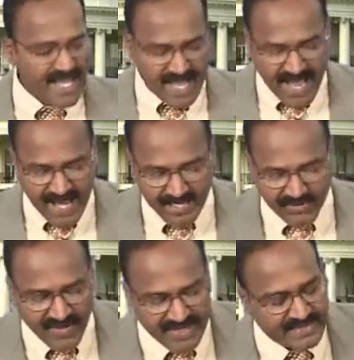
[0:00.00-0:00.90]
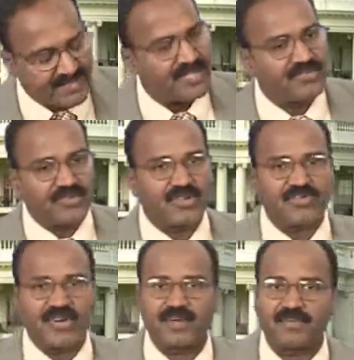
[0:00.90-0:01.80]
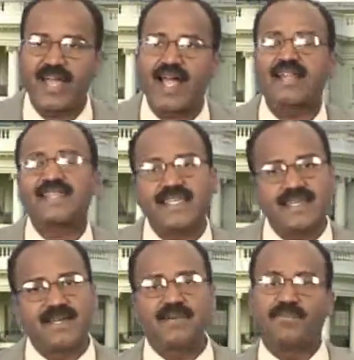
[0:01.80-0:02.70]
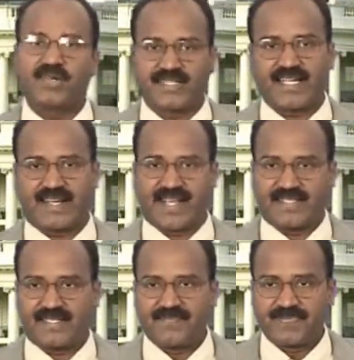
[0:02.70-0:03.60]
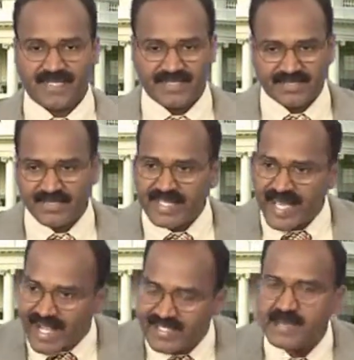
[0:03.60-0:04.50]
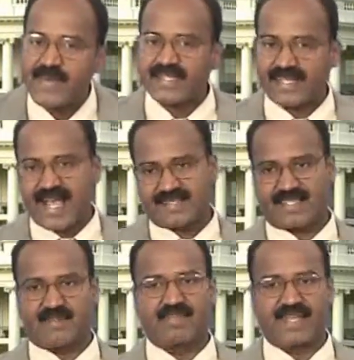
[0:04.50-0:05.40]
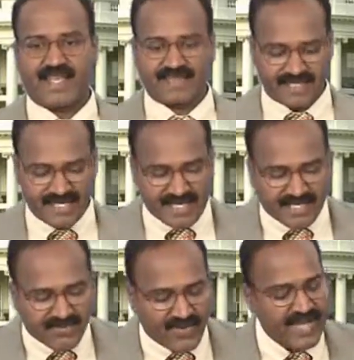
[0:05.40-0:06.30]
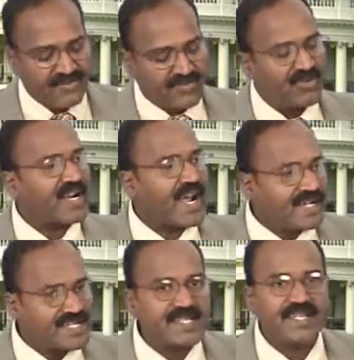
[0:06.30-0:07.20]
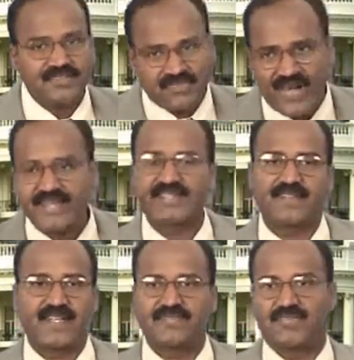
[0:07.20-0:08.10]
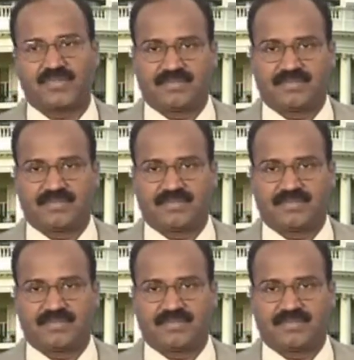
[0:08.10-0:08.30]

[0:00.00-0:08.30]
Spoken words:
and 574 for biology, both are right. So the ultimate class number is 54 addition 574.